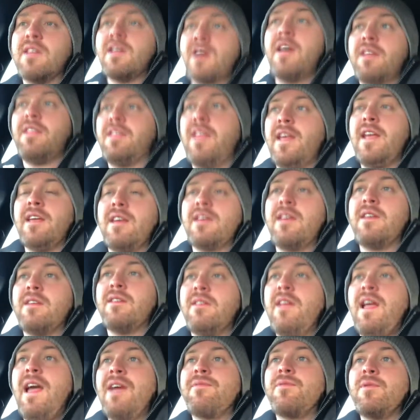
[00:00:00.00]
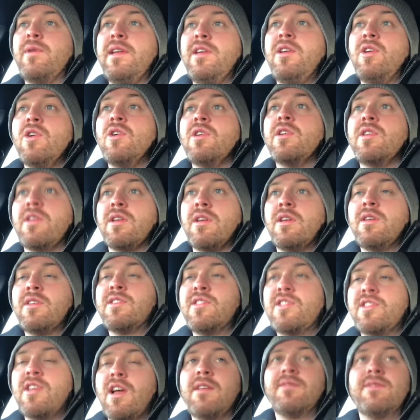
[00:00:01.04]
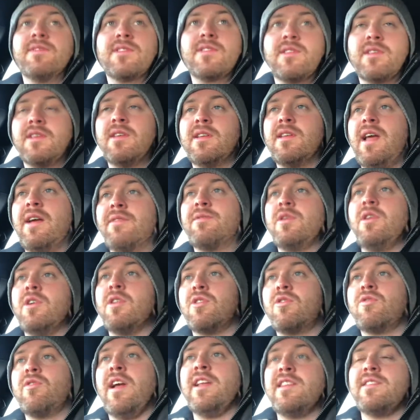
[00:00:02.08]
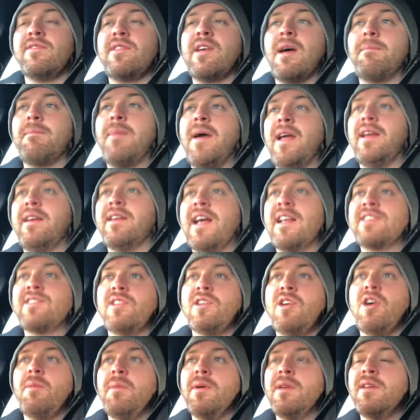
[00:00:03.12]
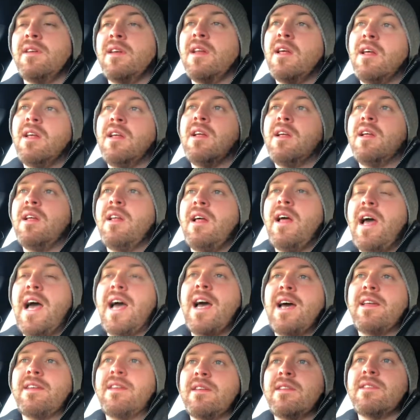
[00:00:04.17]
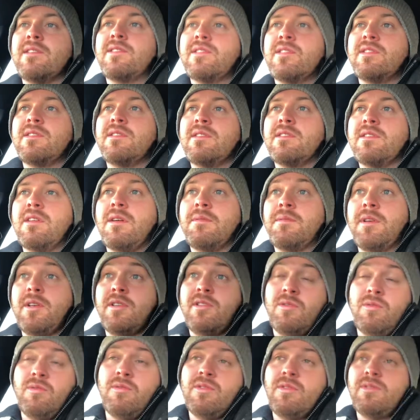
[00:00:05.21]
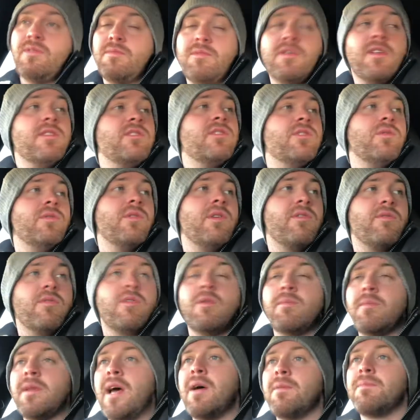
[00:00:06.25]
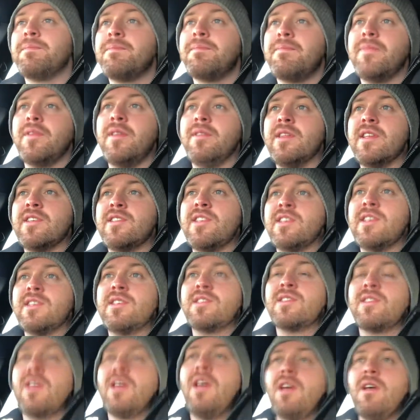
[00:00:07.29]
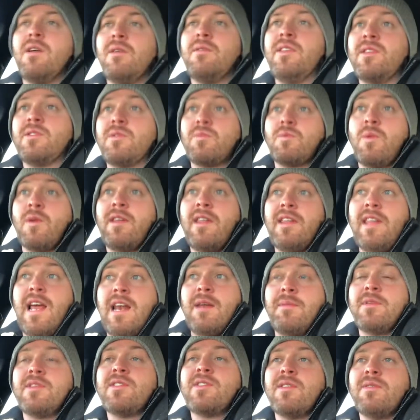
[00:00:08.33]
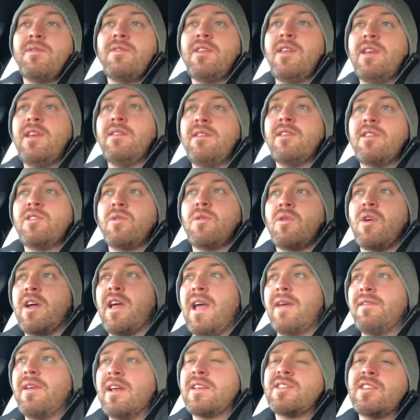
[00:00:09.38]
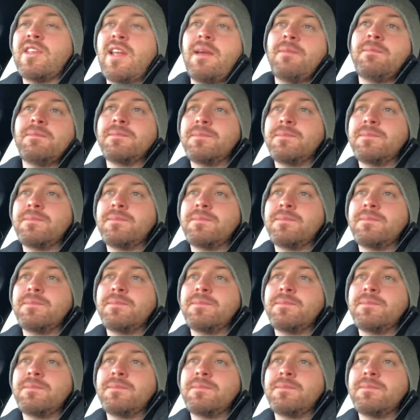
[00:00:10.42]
I think every good stunt, every good creative campaign has in common, and I'm going to talk you through them now. And this is one of the elements of the talk I gave yesterday.